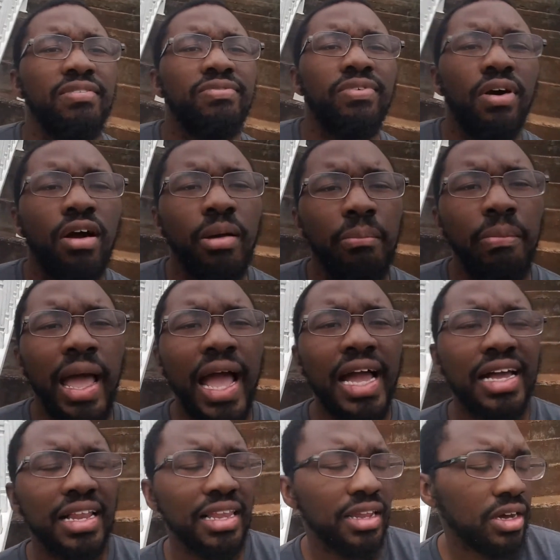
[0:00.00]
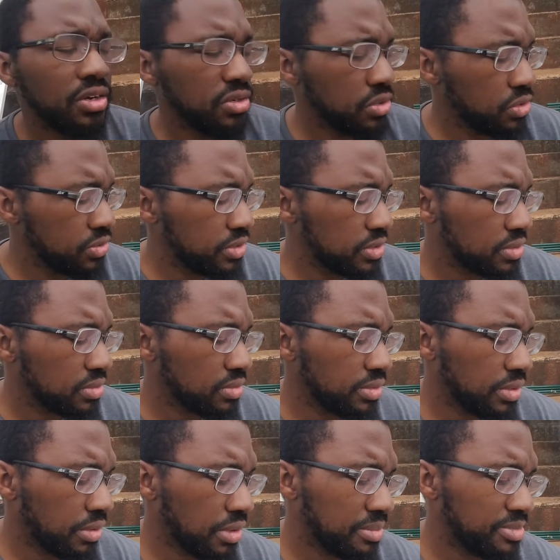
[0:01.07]
far back of Lowe's. You know
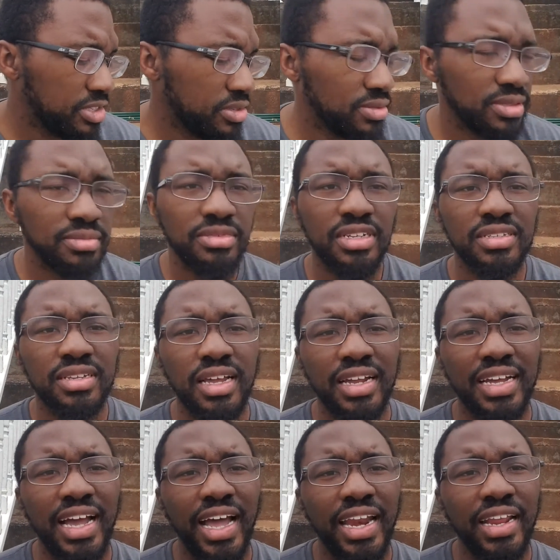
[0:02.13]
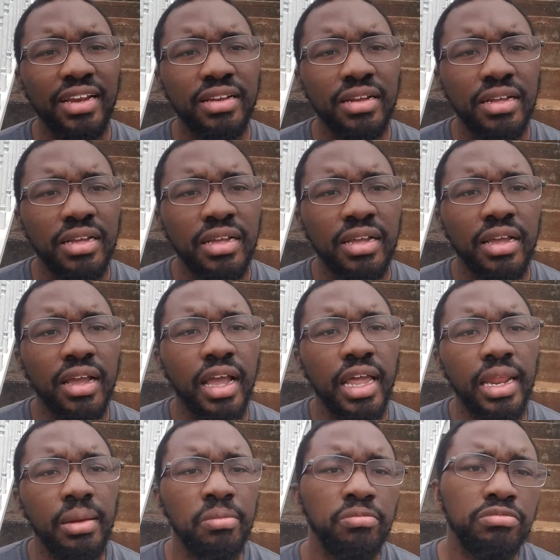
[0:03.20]
what I'm doing? So I'm just gonna cut it
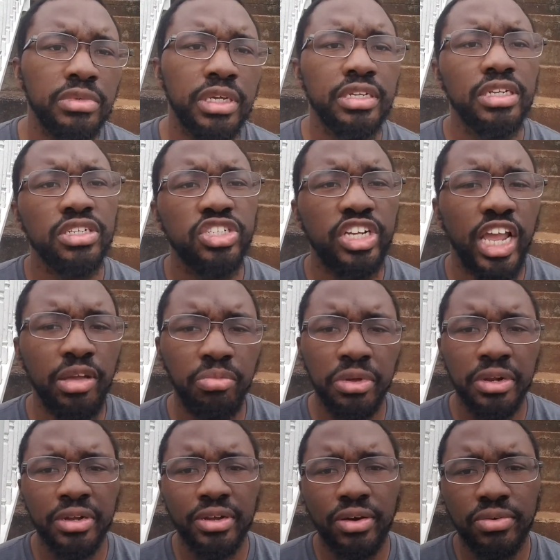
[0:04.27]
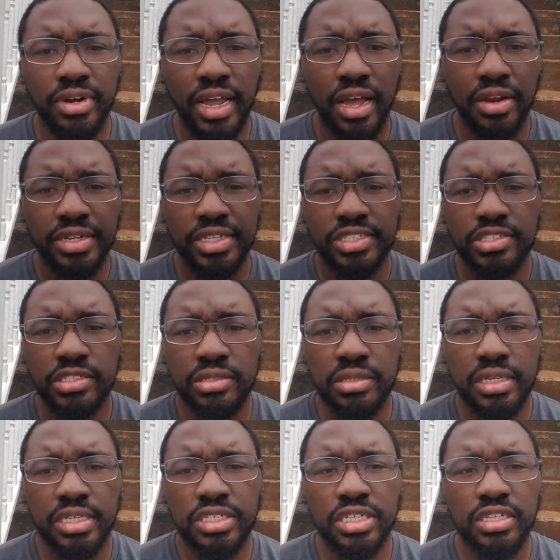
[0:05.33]
and then shape it and go down
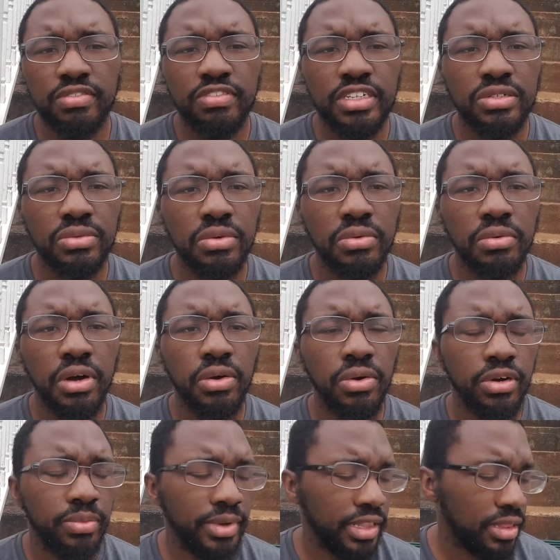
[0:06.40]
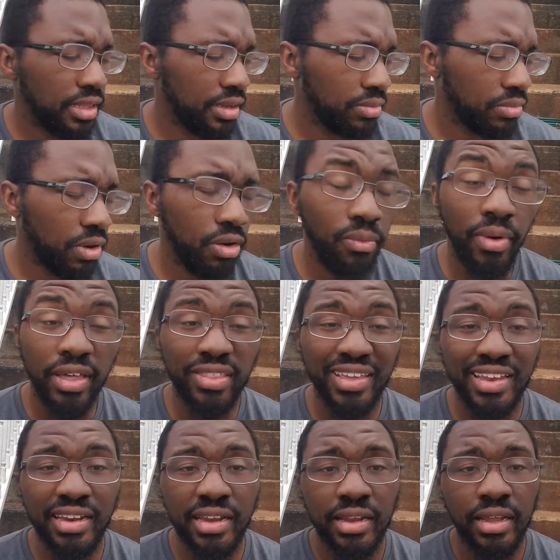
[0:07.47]
each individual roll with it,
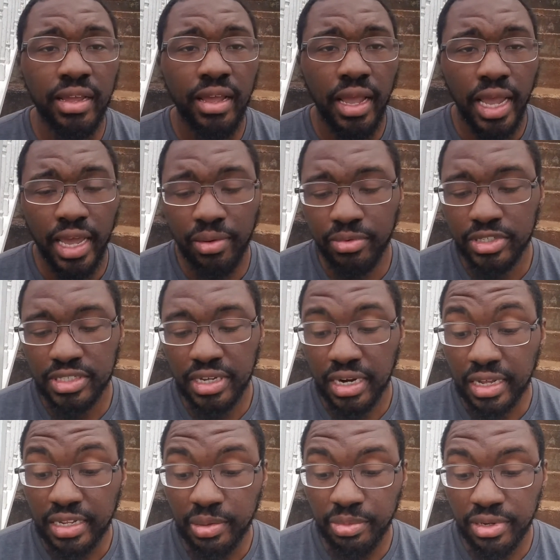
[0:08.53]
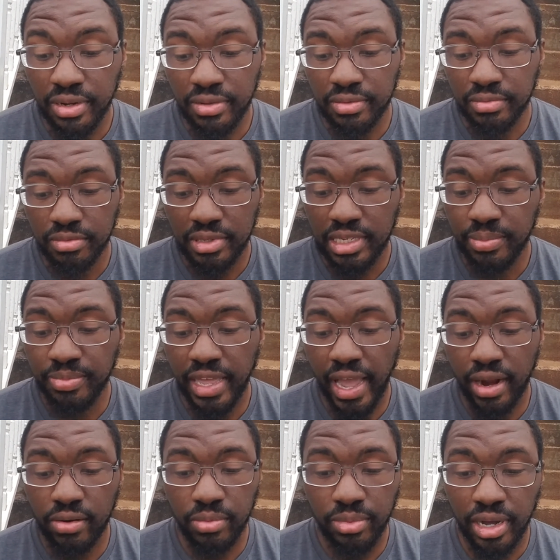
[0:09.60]
and we're just gonna clip the
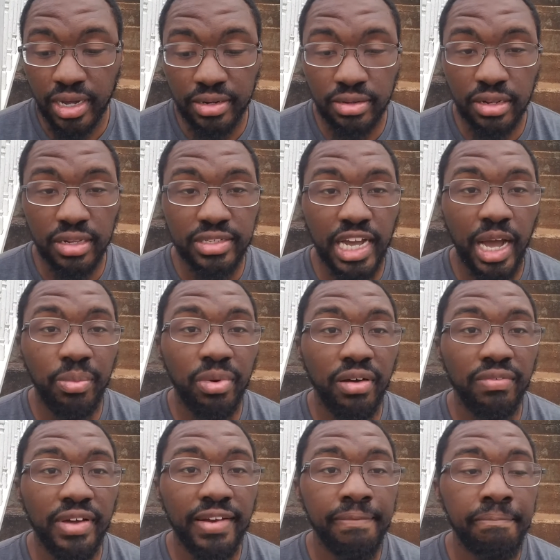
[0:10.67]
Agribon on the top of it.